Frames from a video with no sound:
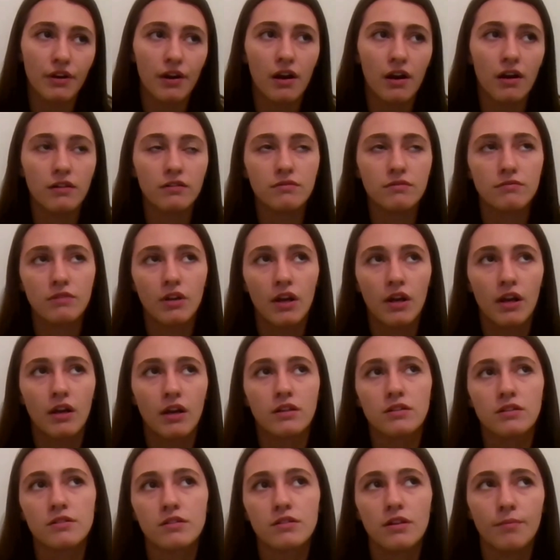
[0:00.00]
There are...
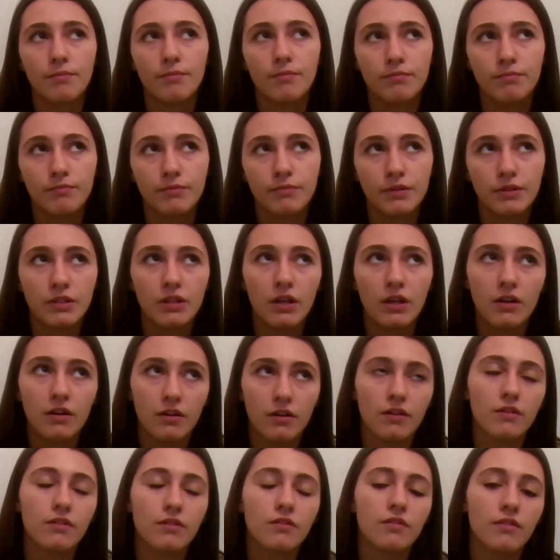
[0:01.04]
some
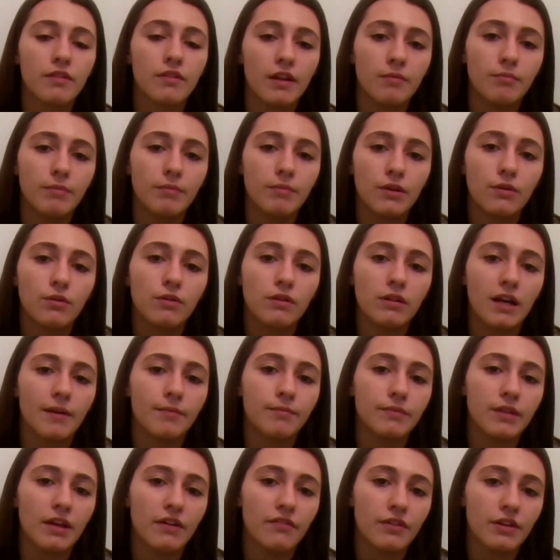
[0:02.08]
younger than me who
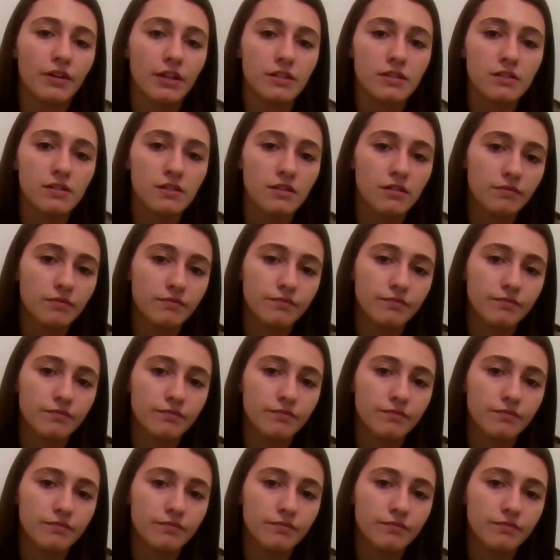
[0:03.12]
climbed Everest.